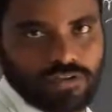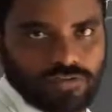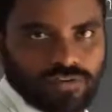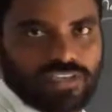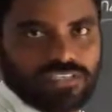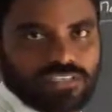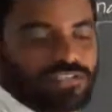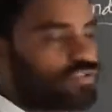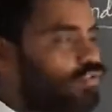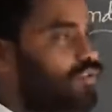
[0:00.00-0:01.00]
right?
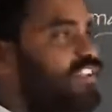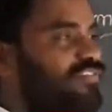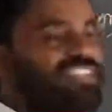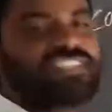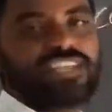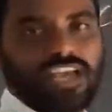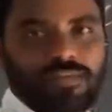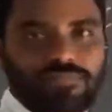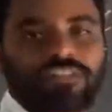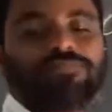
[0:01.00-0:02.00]
So in which
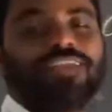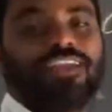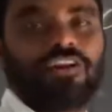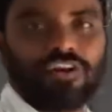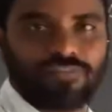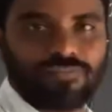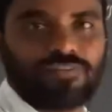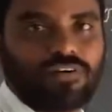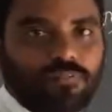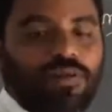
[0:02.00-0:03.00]
time the speed of
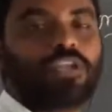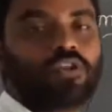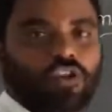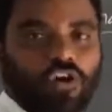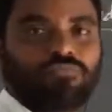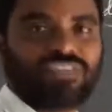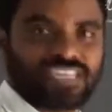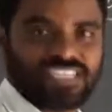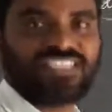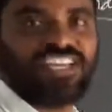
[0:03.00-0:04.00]
a particular object
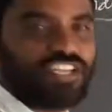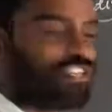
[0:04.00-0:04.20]
is getting